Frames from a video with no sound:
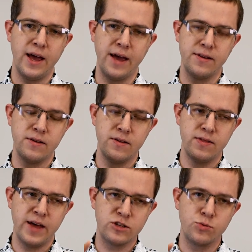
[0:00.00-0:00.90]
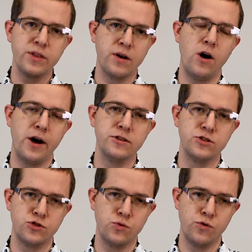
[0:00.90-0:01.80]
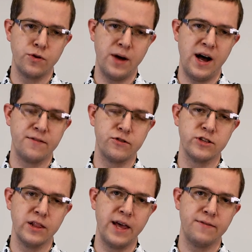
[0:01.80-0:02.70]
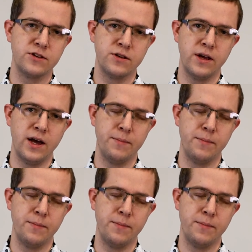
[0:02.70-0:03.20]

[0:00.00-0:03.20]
And that's where the iron is stored after it's left